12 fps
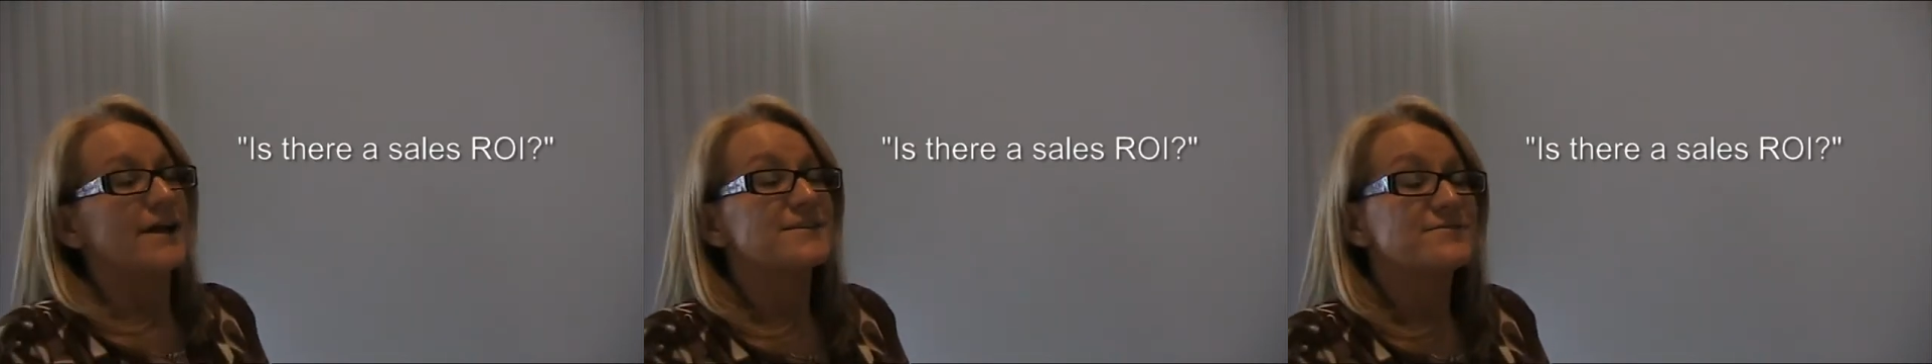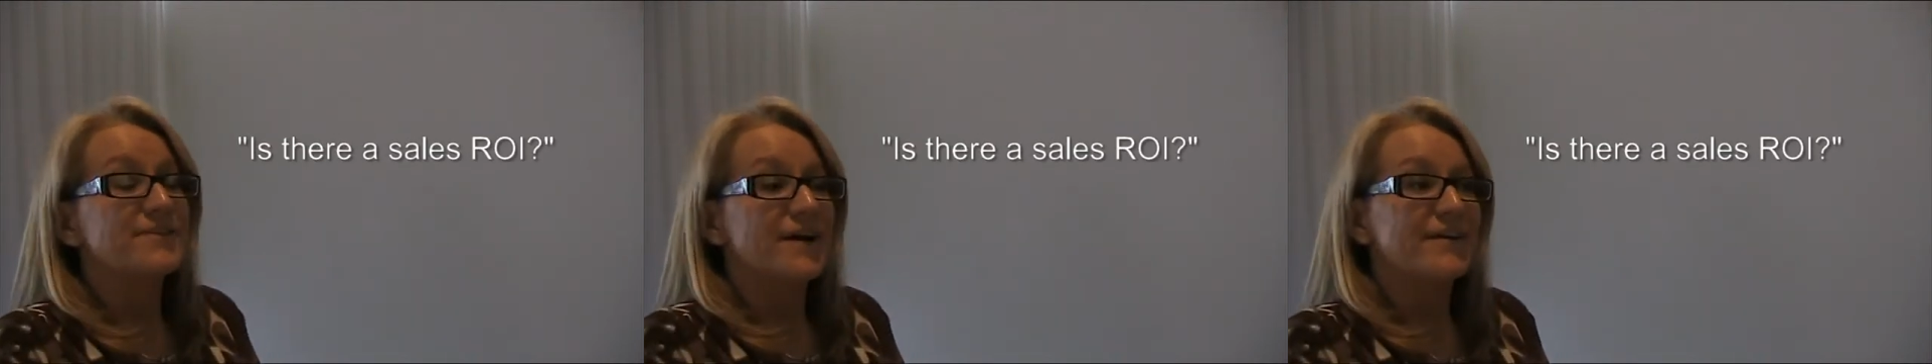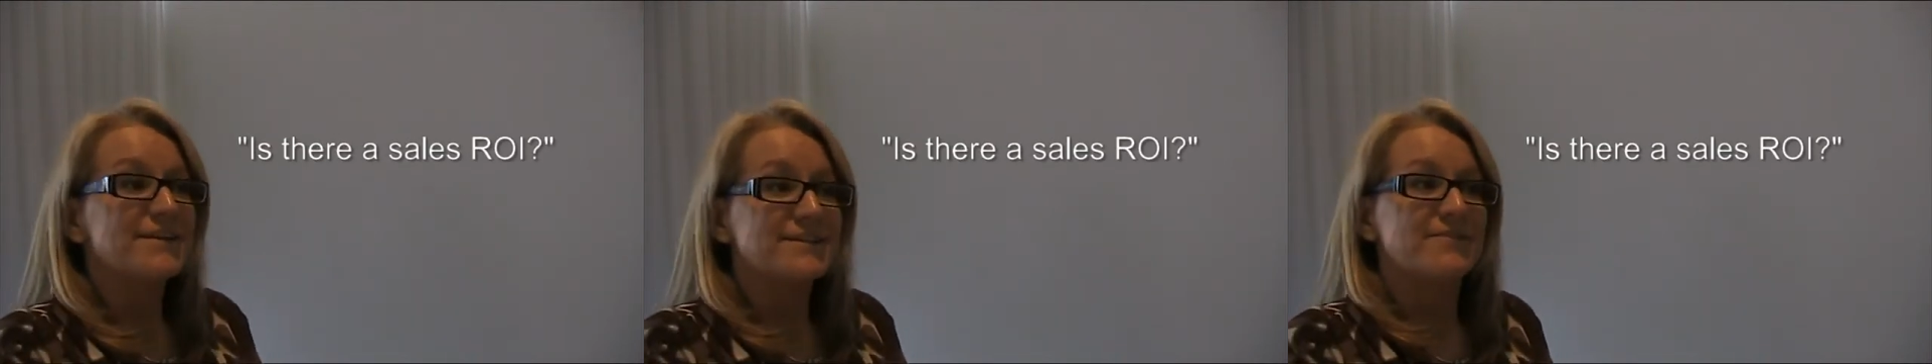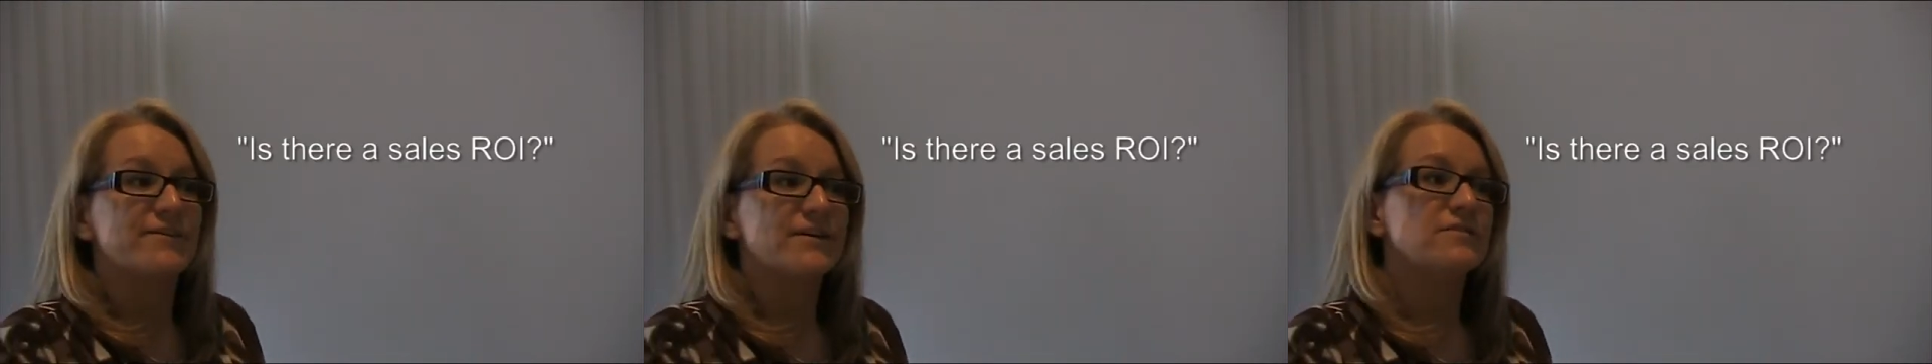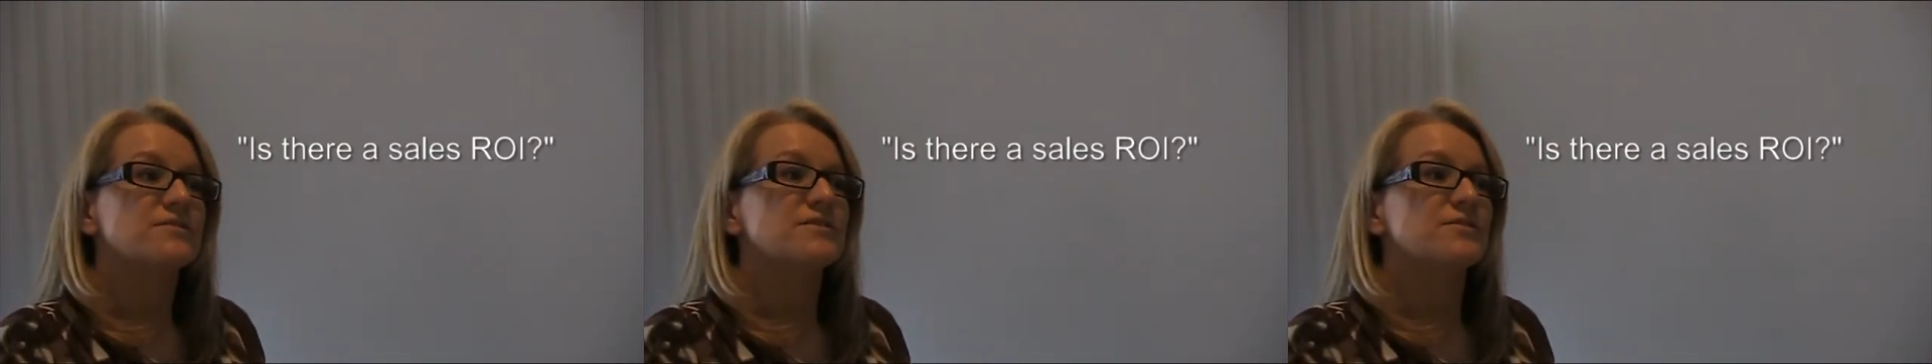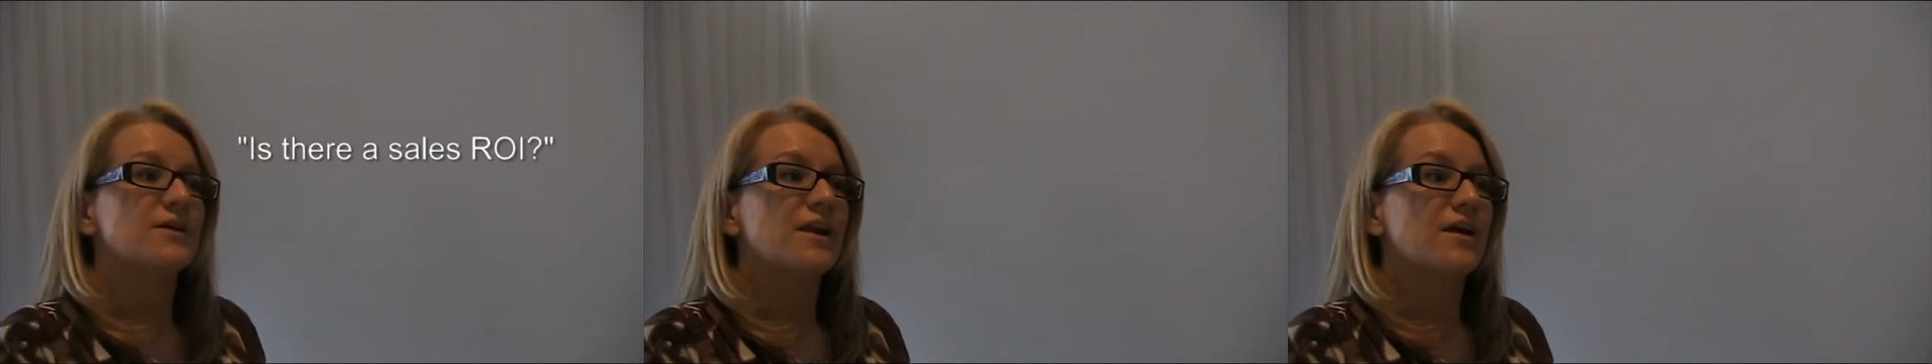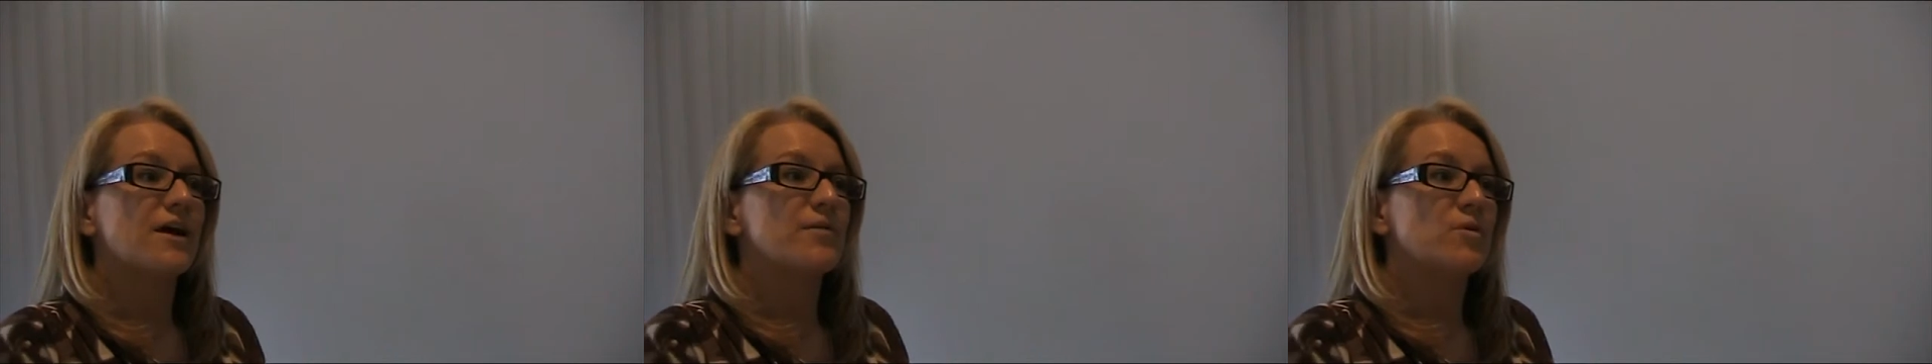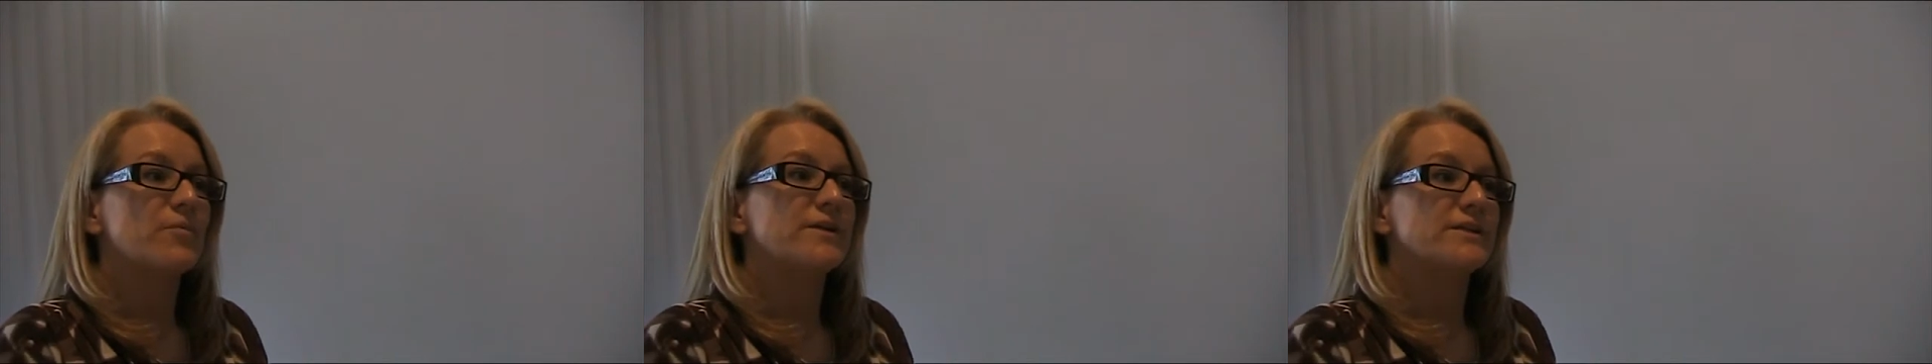It's very difficult to align
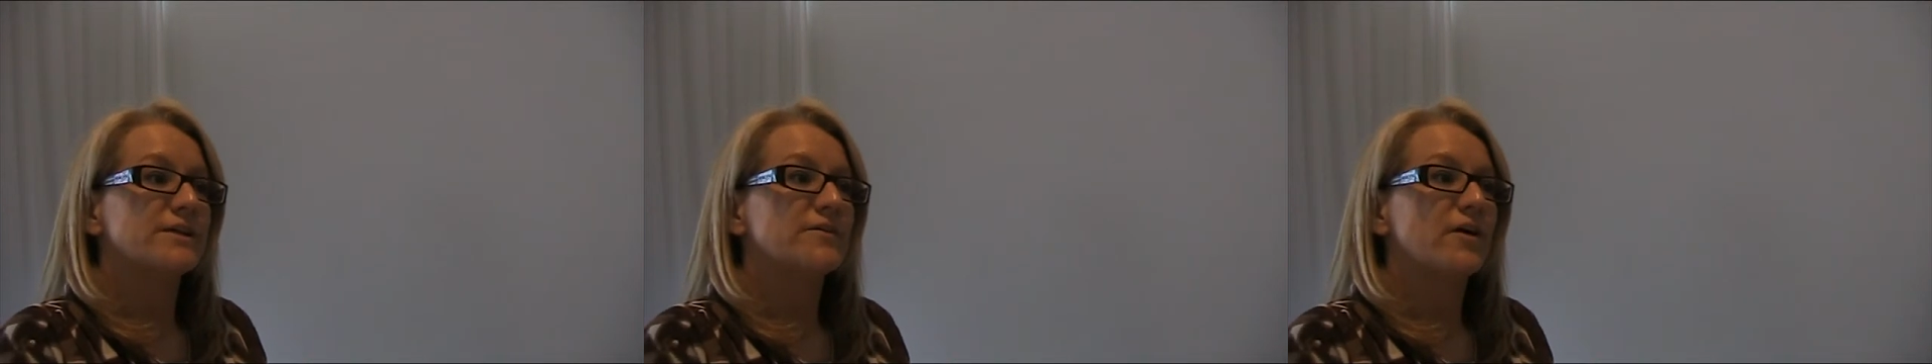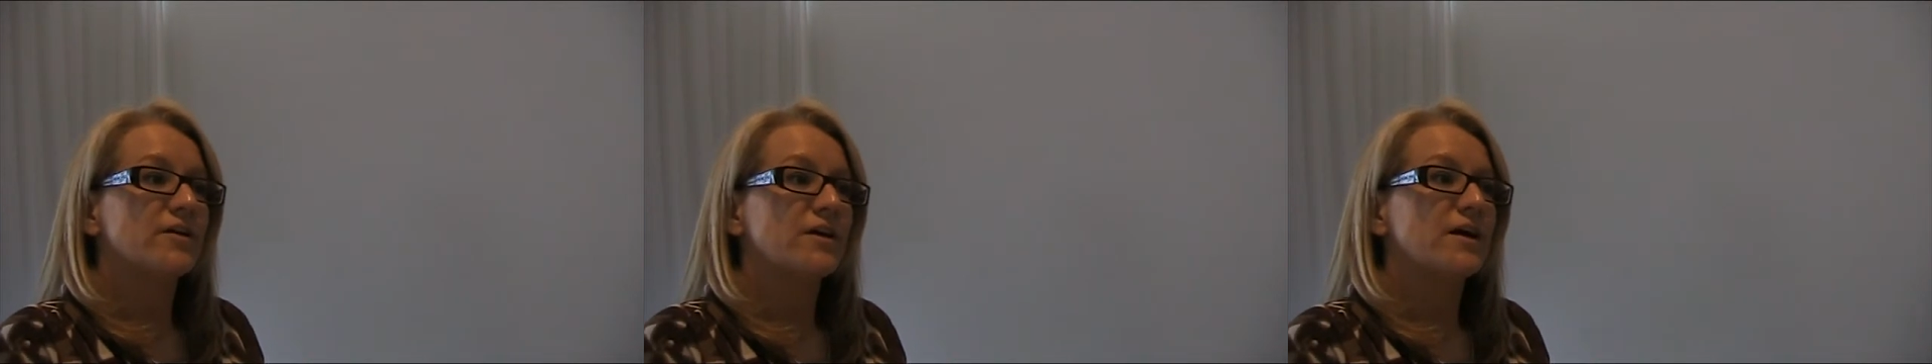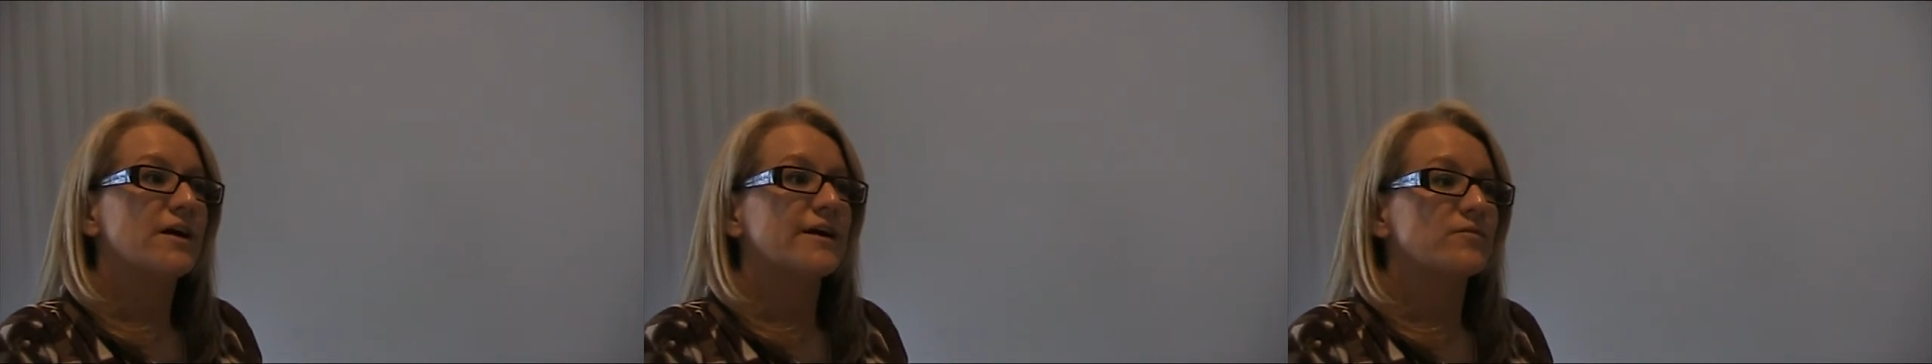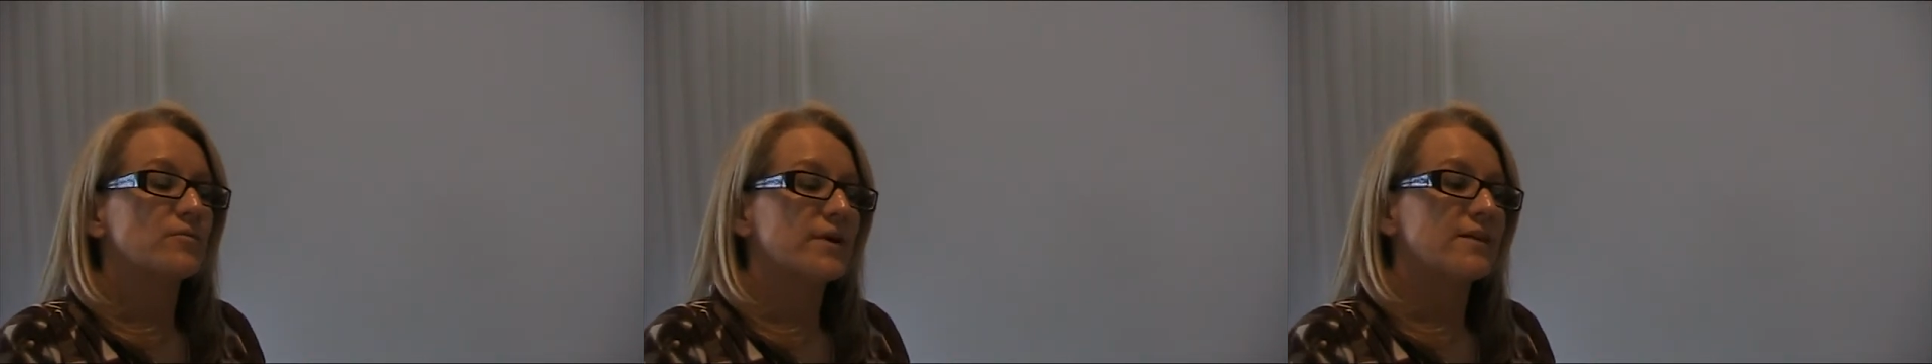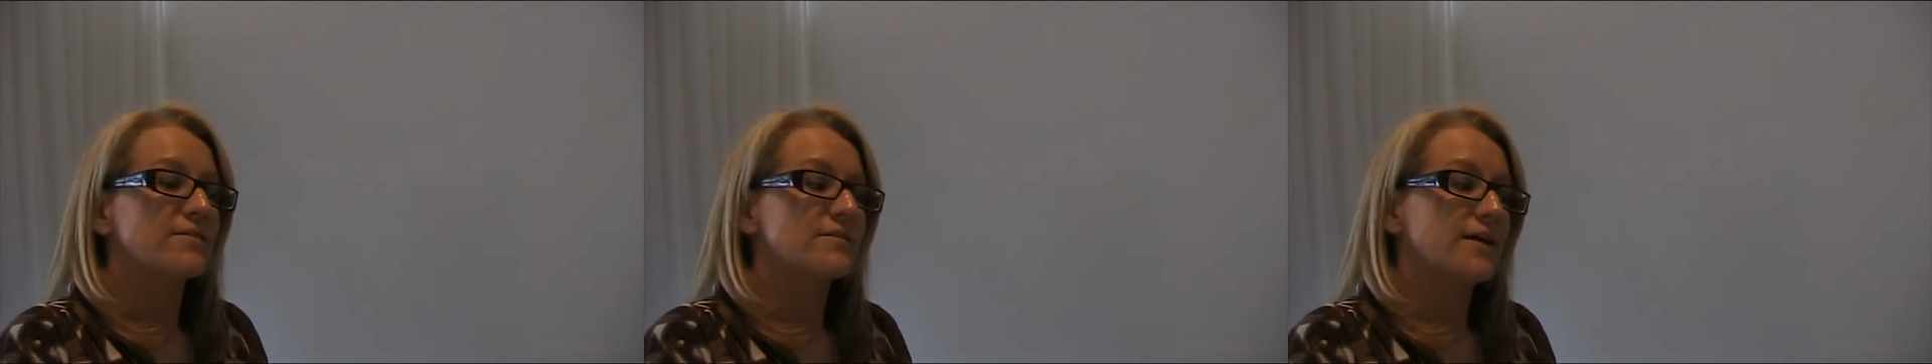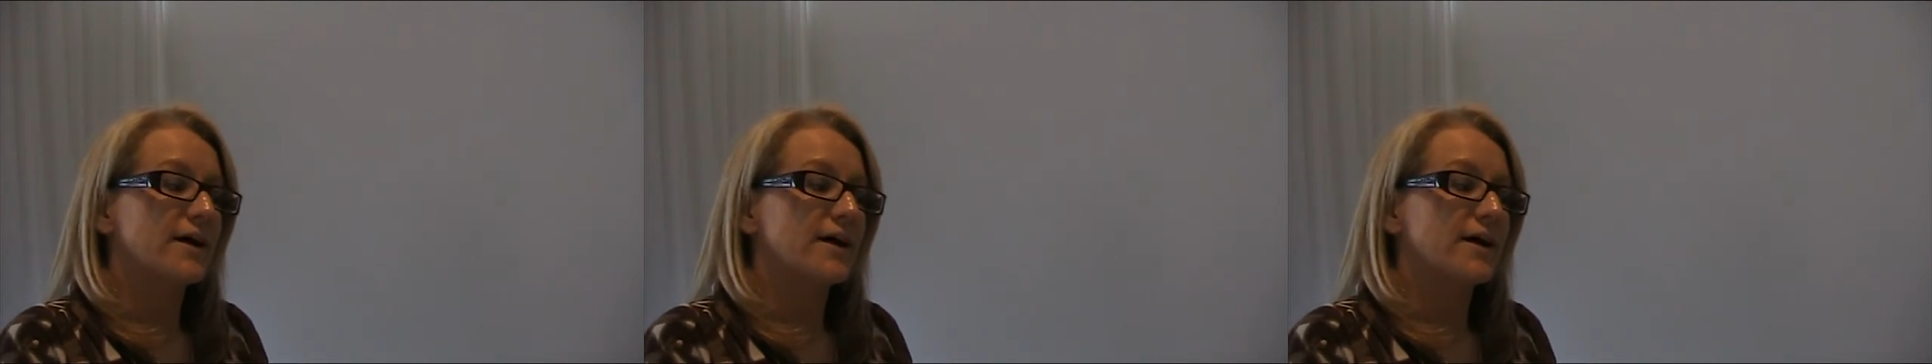what we do online with